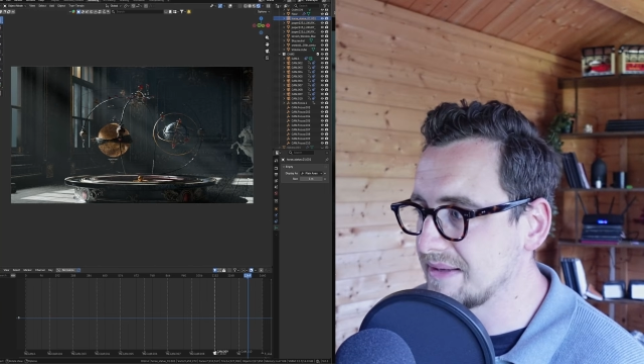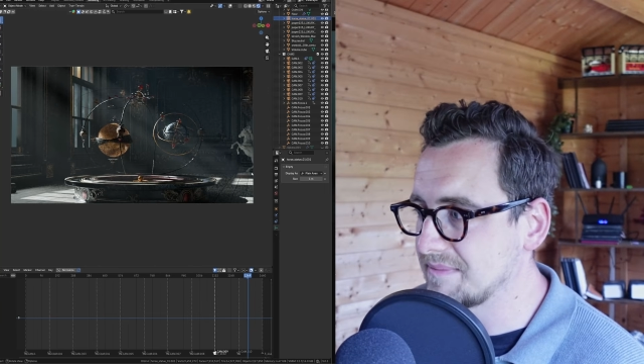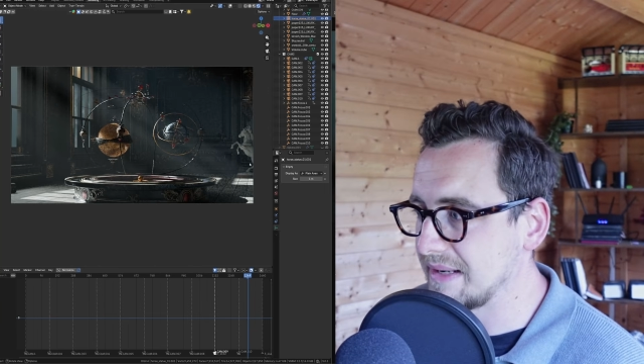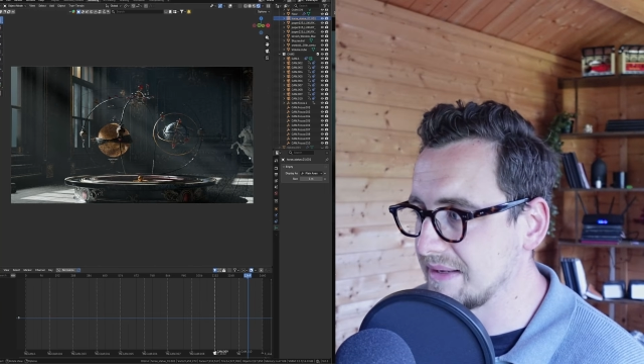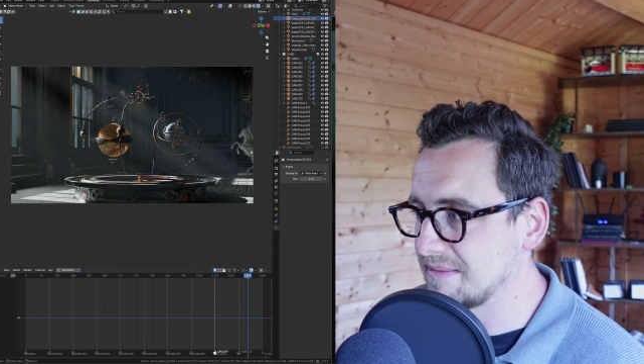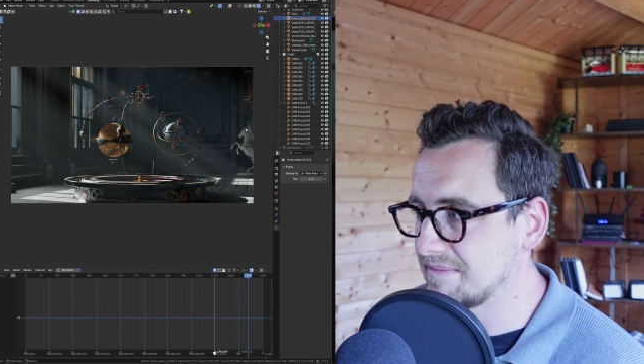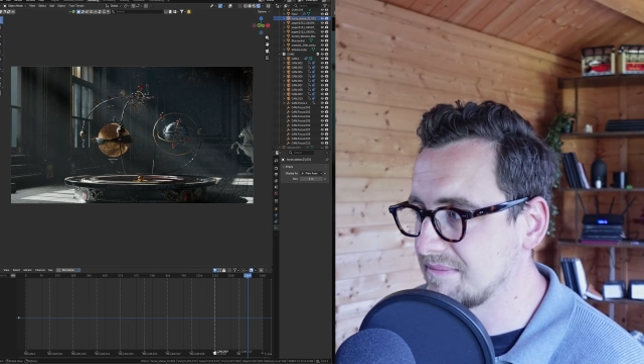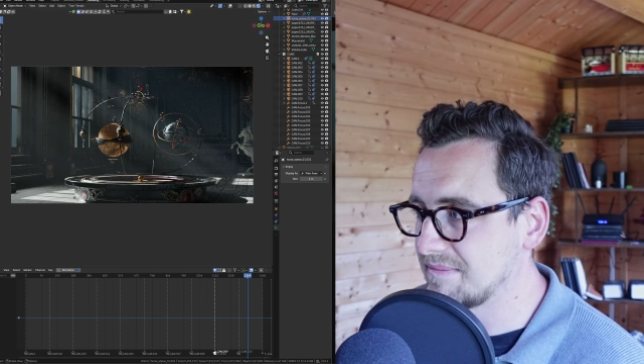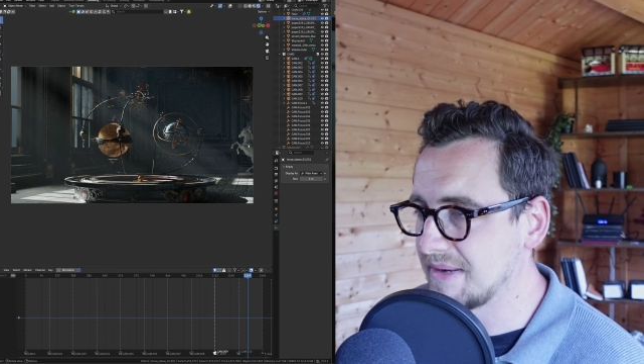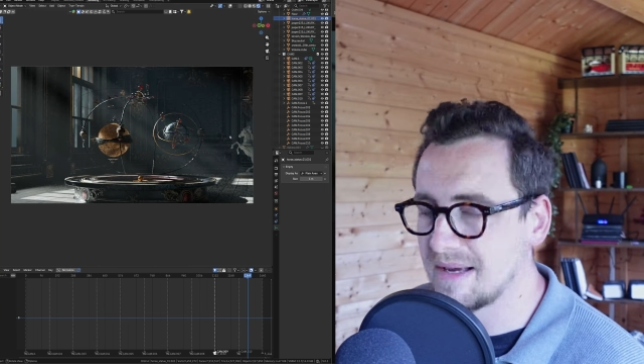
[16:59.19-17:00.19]
My
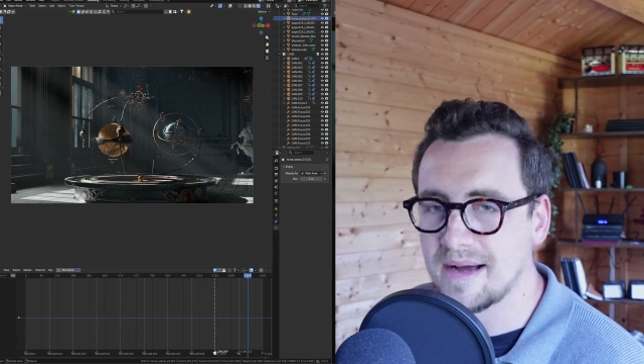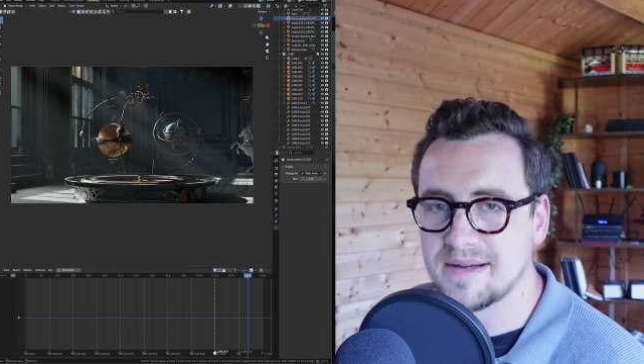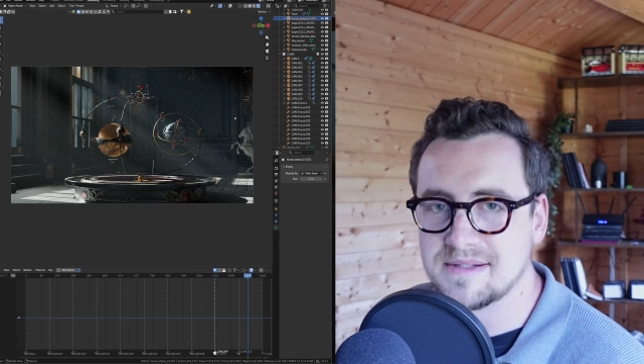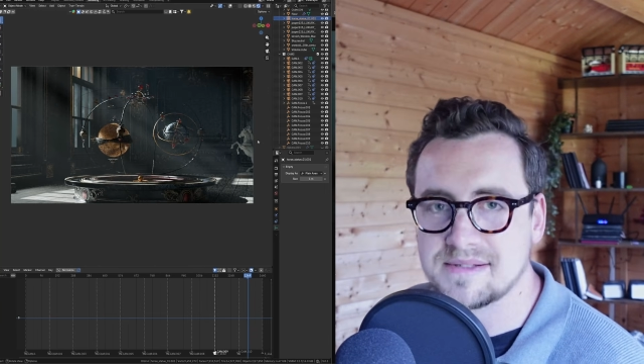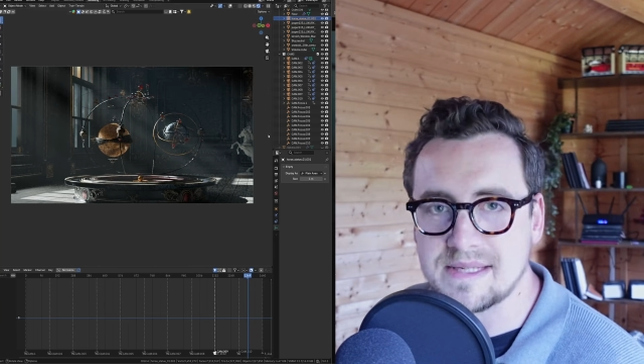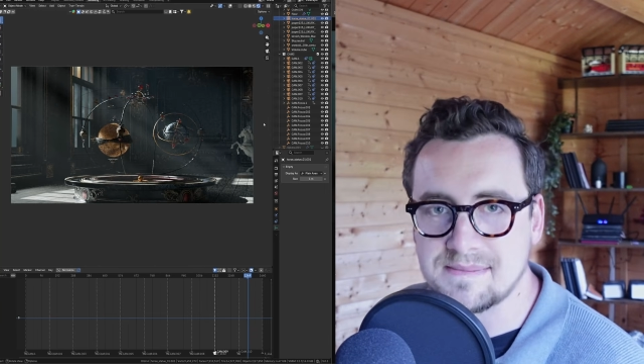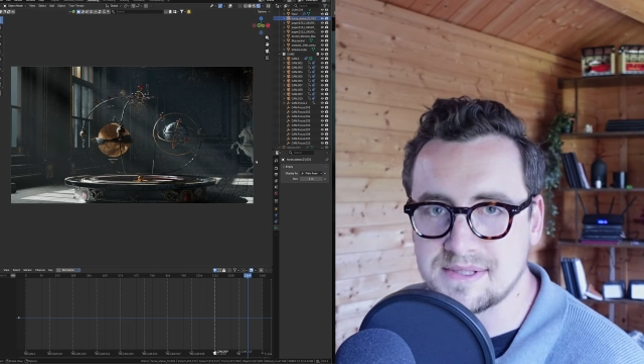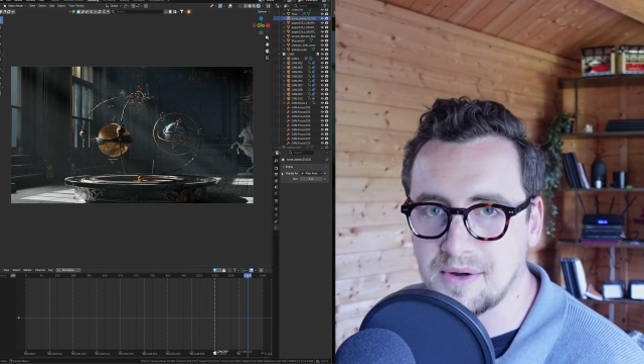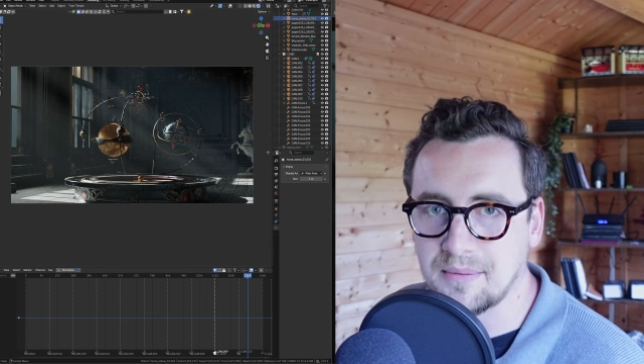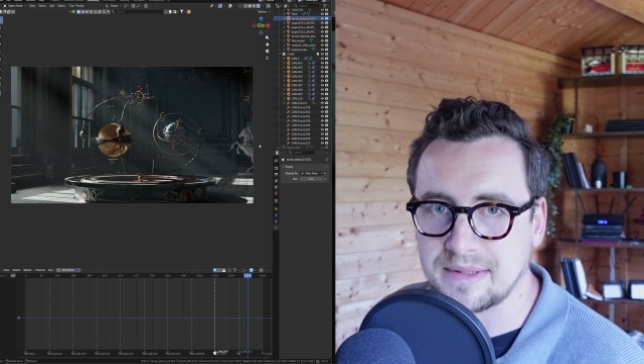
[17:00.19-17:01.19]
eye just keeps
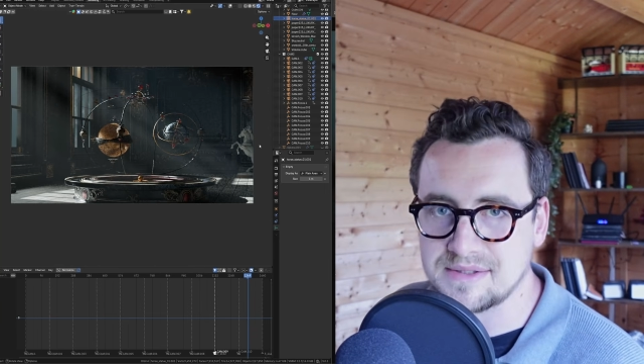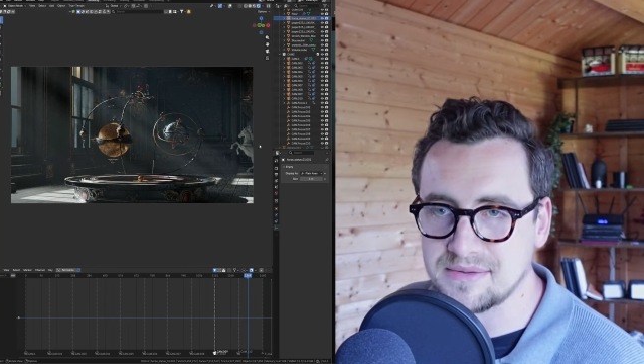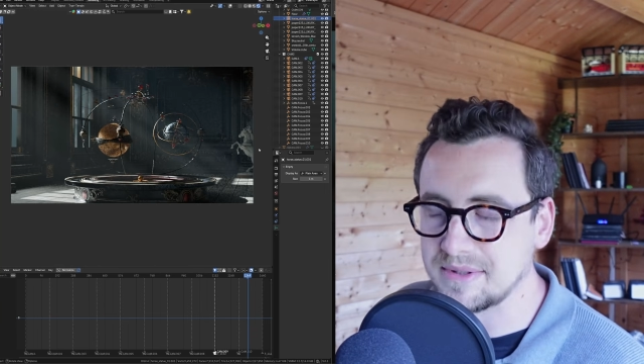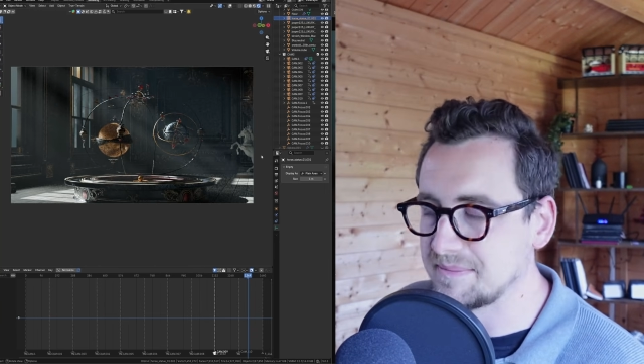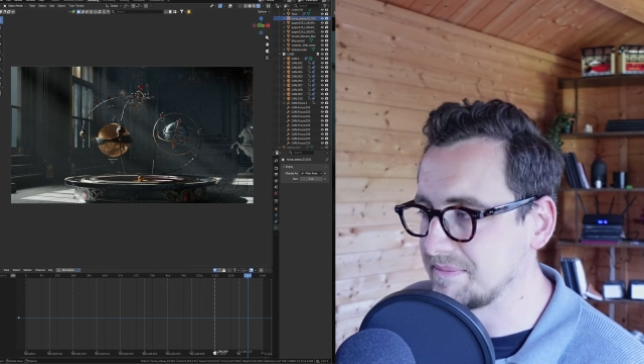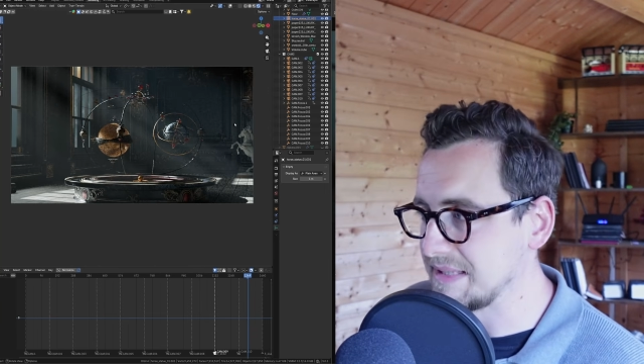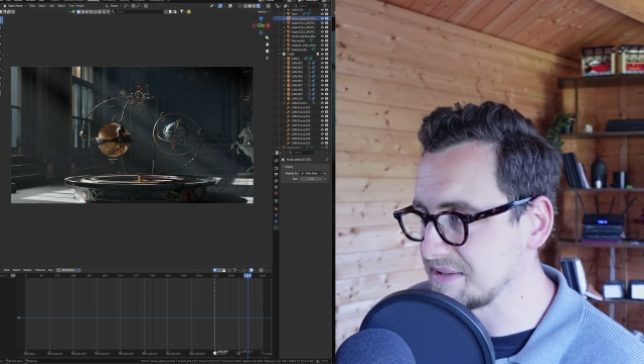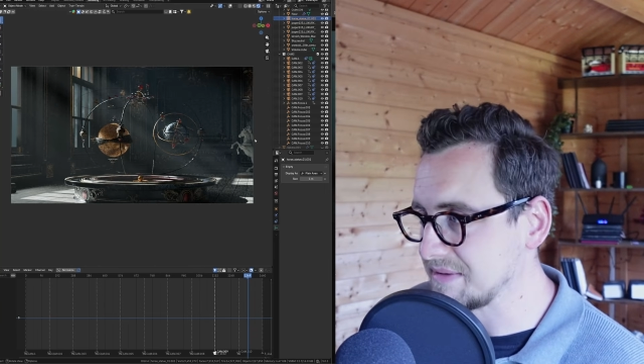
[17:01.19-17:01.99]
going to it basically,